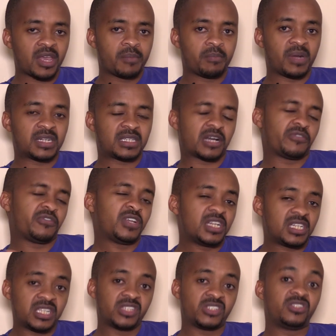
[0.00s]
But
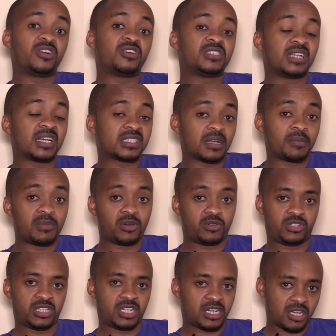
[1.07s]
affinity is not just
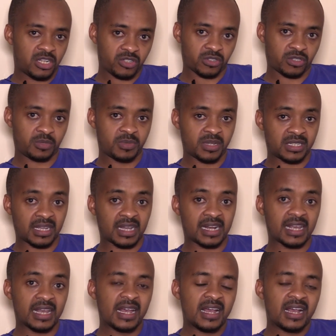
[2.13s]
about relations basically.
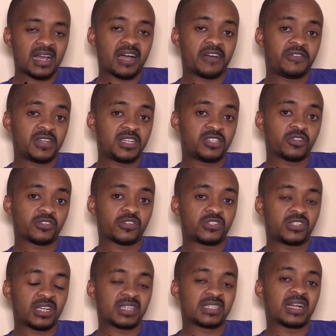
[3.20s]
Affinity also
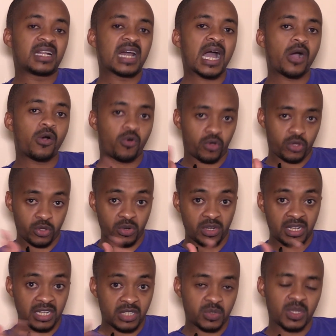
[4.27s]
checks at how you
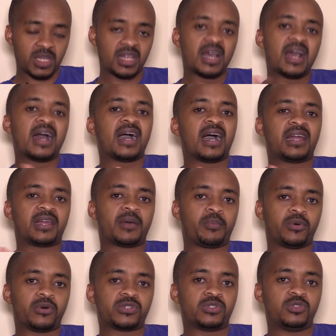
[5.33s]
relate with other
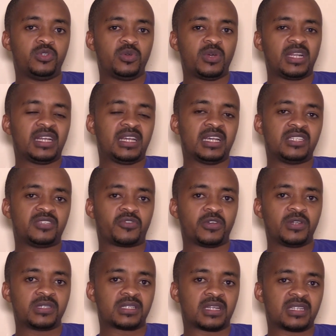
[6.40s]
posts. Do you engage? For
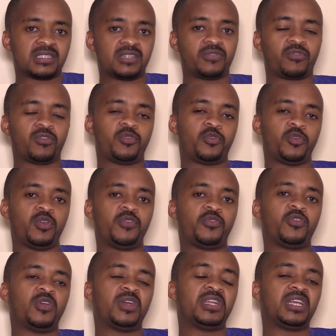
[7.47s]
instance, if
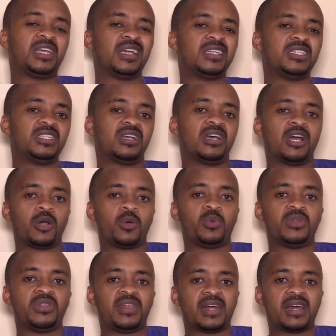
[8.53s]
you engage
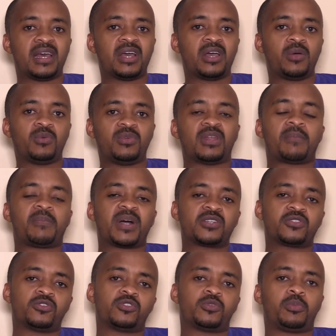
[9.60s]
with a
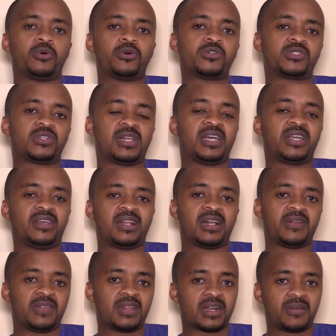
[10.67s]
person's post
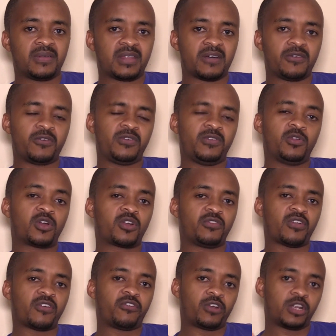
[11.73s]
regularly, with one of
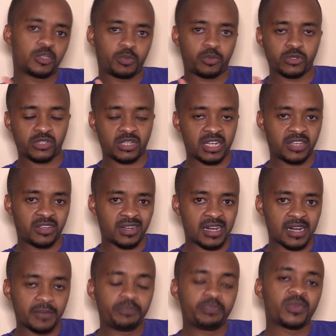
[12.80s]
your friends' posts
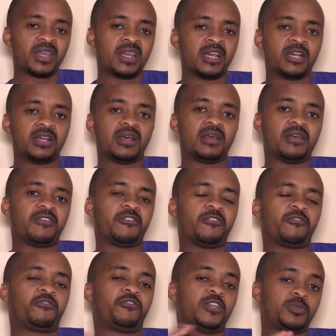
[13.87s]
regularly,
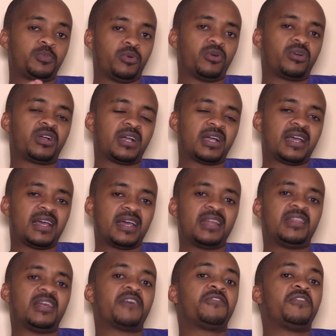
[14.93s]
Facebook,
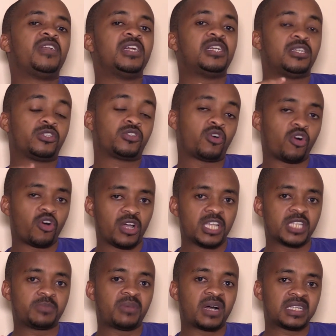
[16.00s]
the affinity score
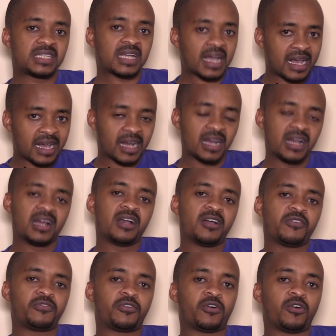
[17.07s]
is much higher
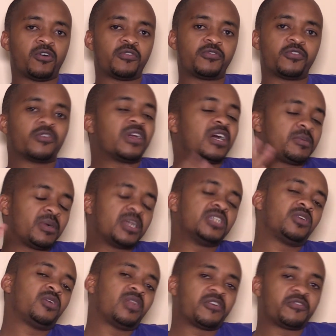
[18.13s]
for that
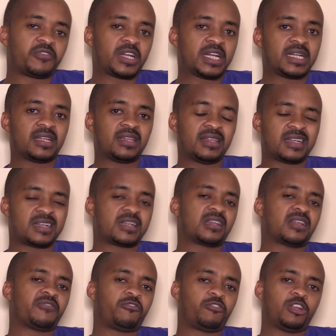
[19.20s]
particular friend than
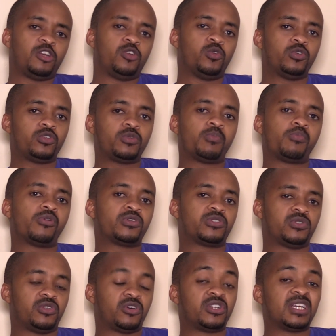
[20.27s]
another friend whose post
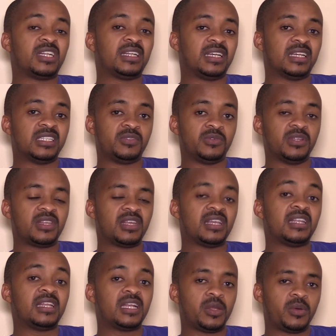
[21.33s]
you don't engage with
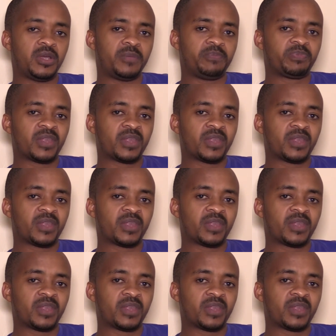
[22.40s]
in any way.